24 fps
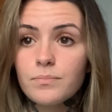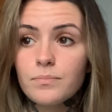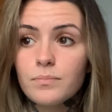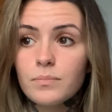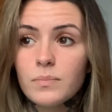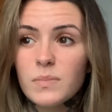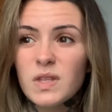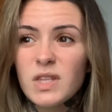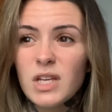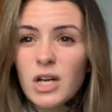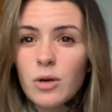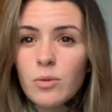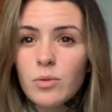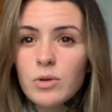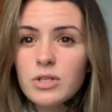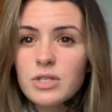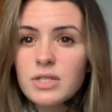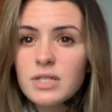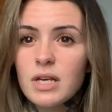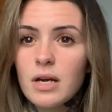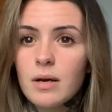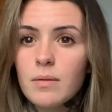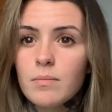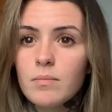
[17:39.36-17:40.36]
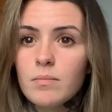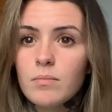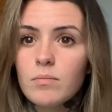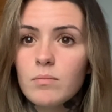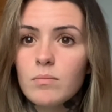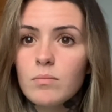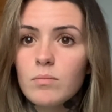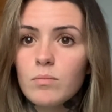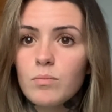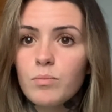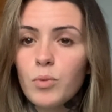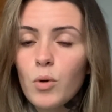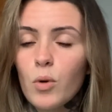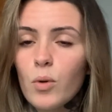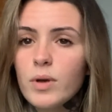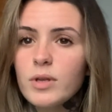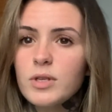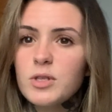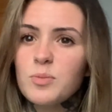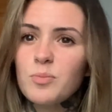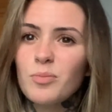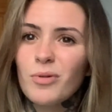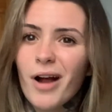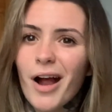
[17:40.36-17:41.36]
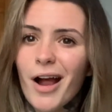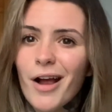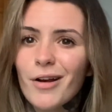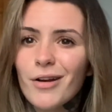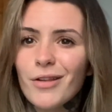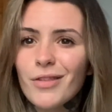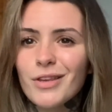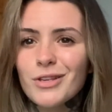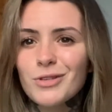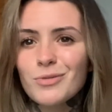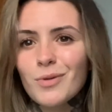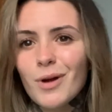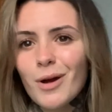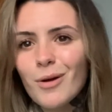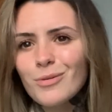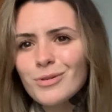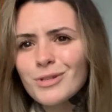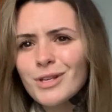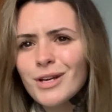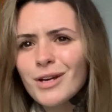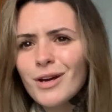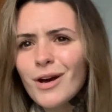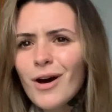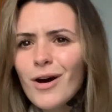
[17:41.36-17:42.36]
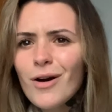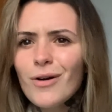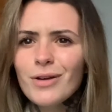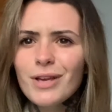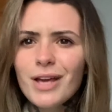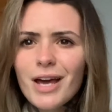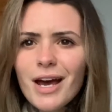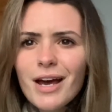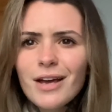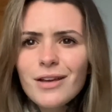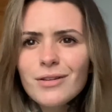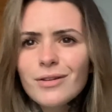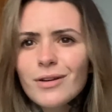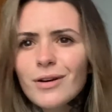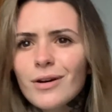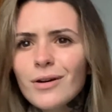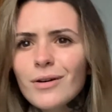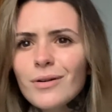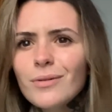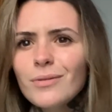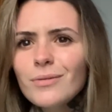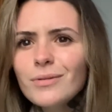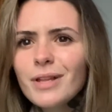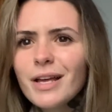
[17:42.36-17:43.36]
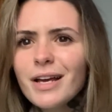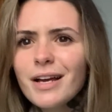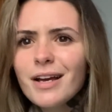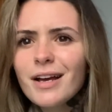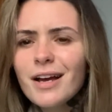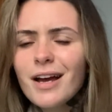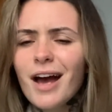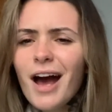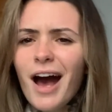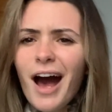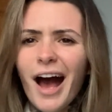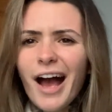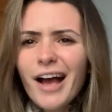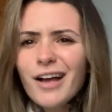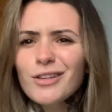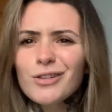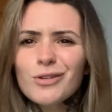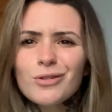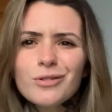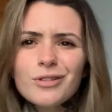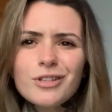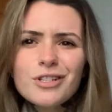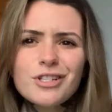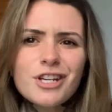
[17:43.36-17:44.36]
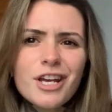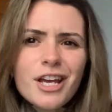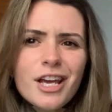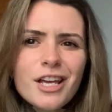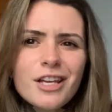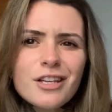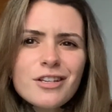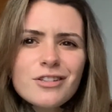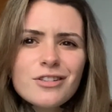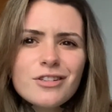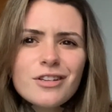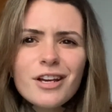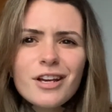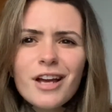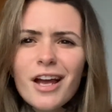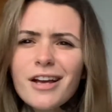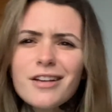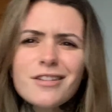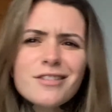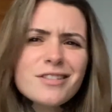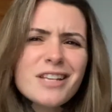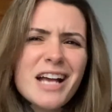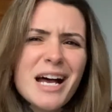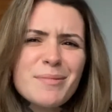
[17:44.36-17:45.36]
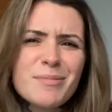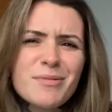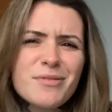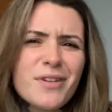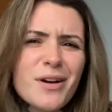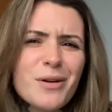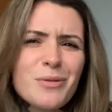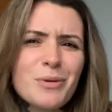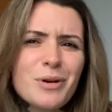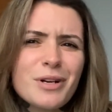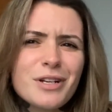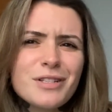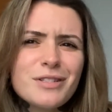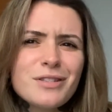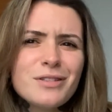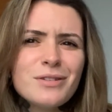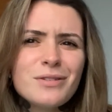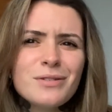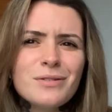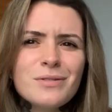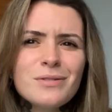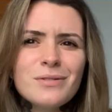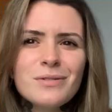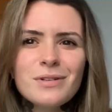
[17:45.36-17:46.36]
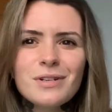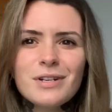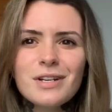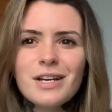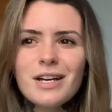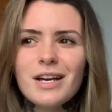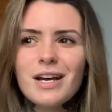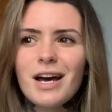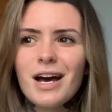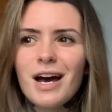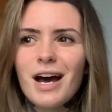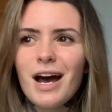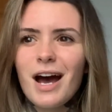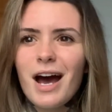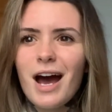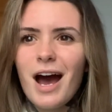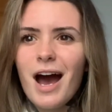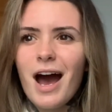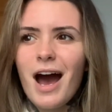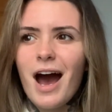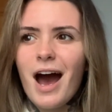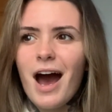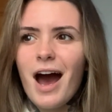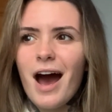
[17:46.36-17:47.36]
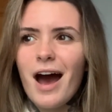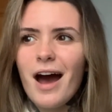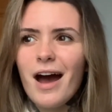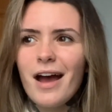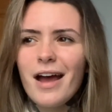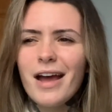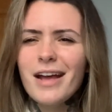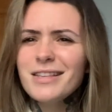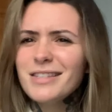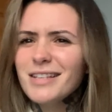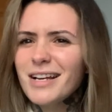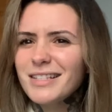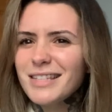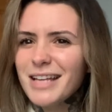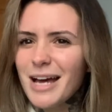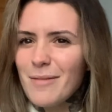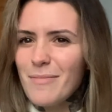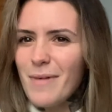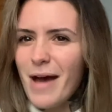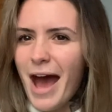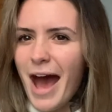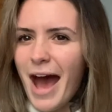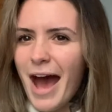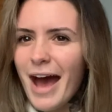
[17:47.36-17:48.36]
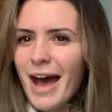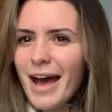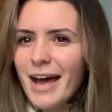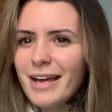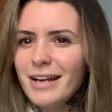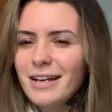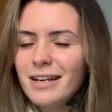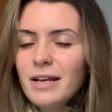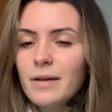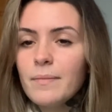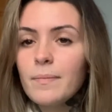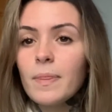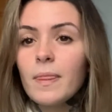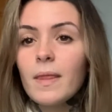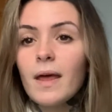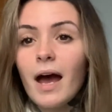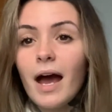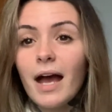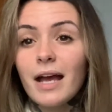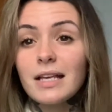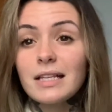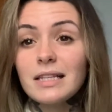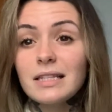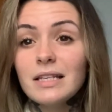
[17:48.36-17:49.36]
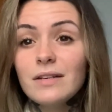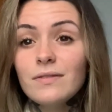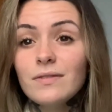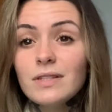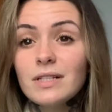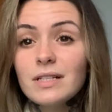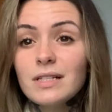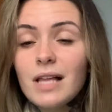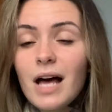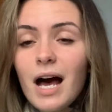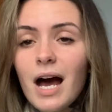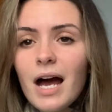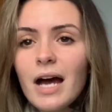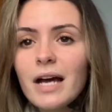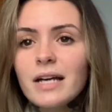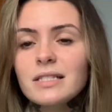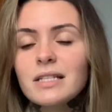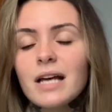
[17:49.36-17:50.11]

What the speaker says: There were some points prior to this where I was like, oh yeah, like I could totally change. Like I could stop if I wanted to. It's not that bad. I could live in the lies.